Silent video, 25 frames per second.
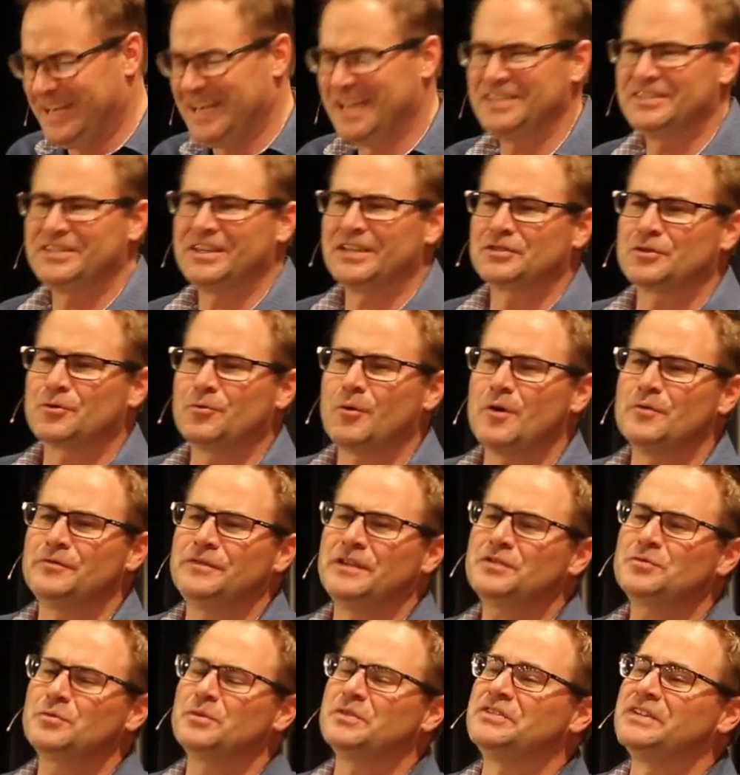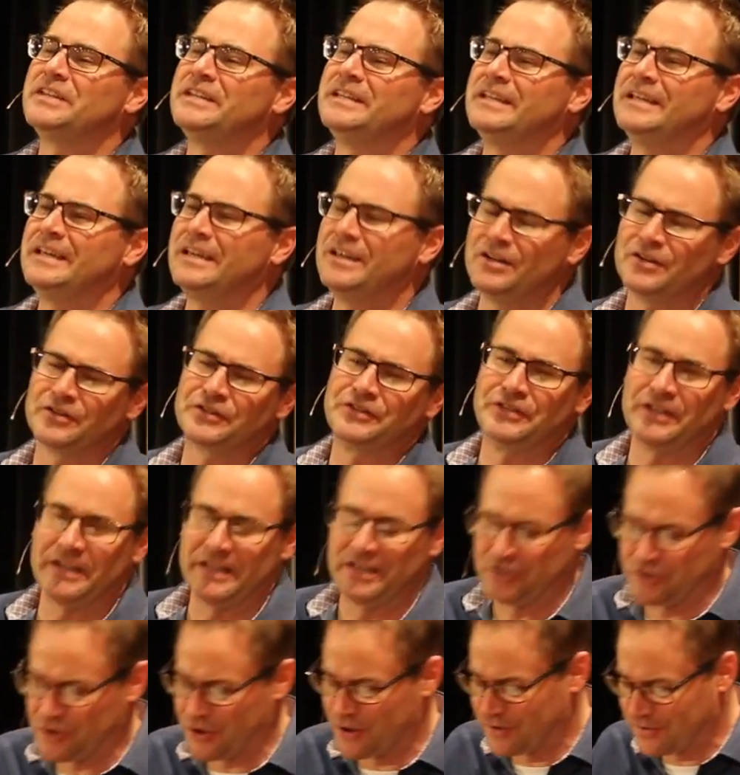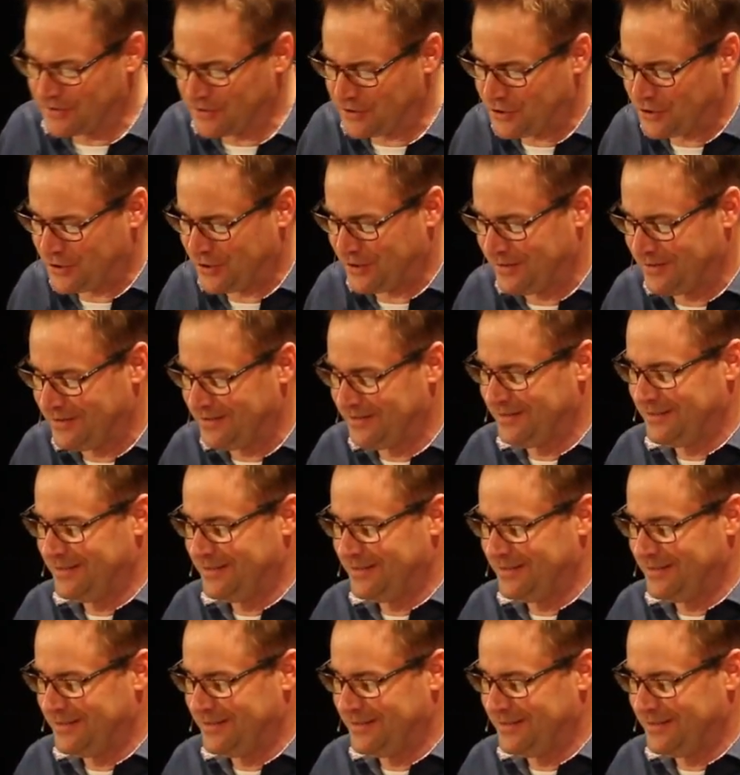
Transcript: He says, quote, "This was an inner city church.